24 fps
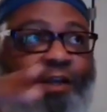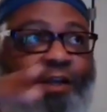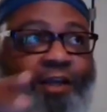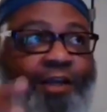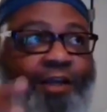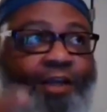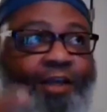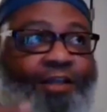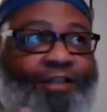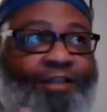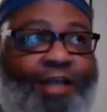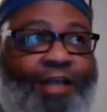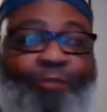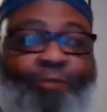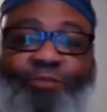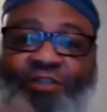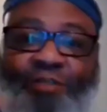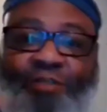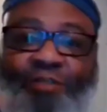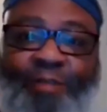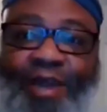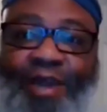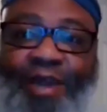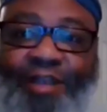when
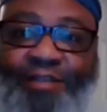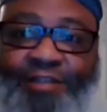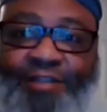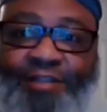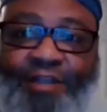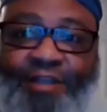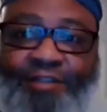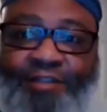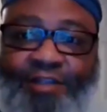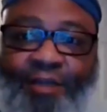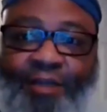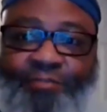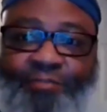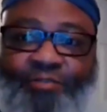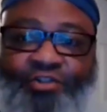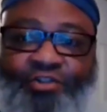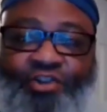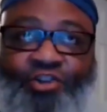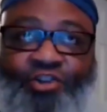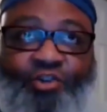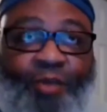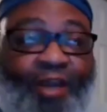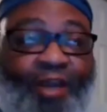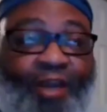somebody says something to
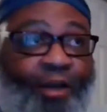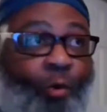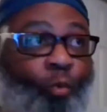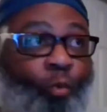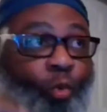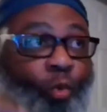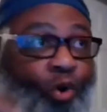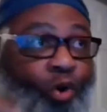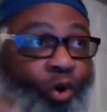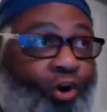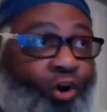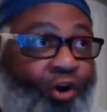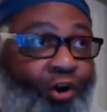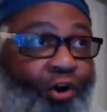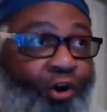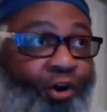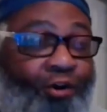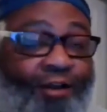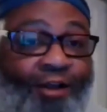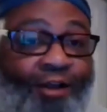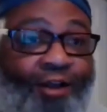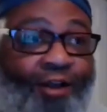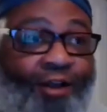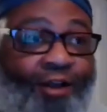you in a
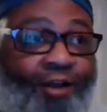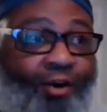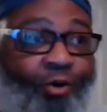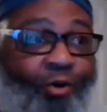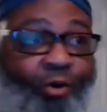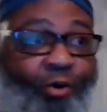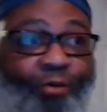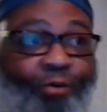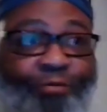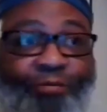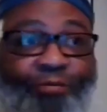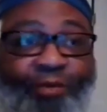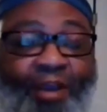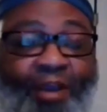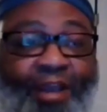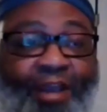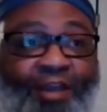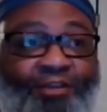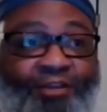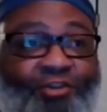word or a phrase.